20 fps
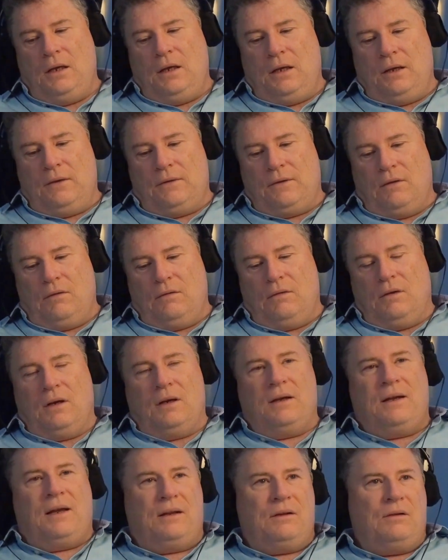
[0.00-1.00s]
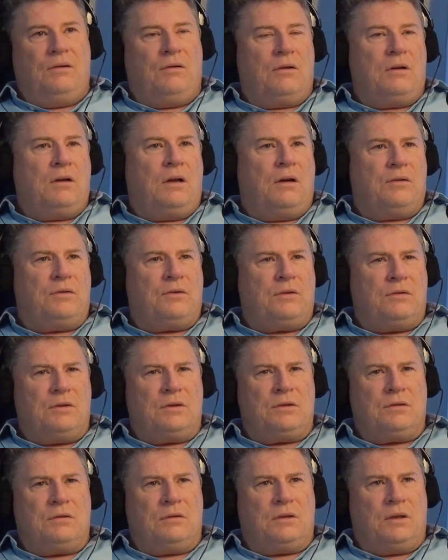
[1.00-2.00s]
So again, quite a long story
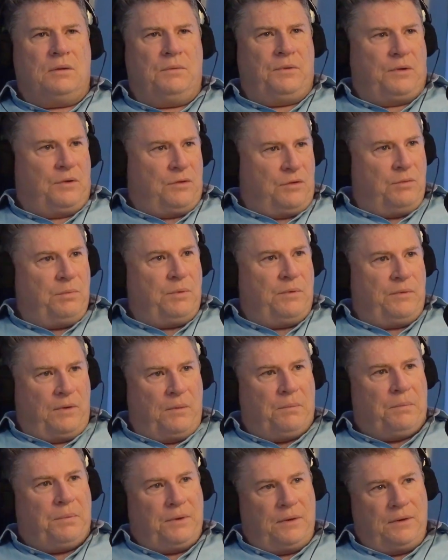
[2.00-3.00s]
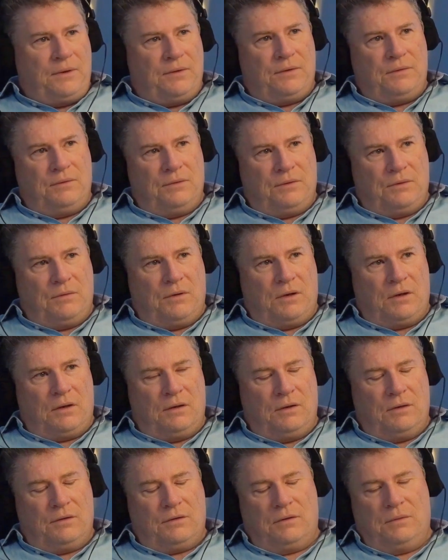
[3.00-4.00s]
short, there was a group of companies, it was quite a
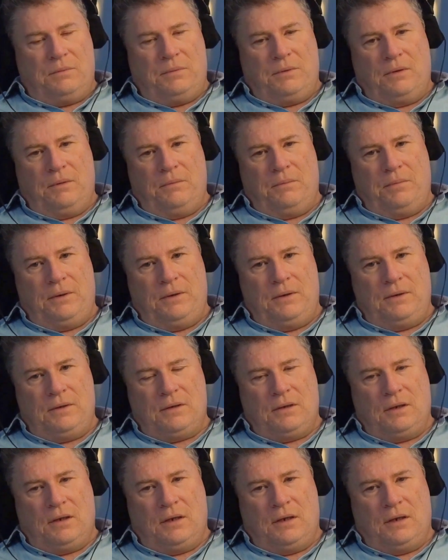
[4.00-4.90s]
large group of companies,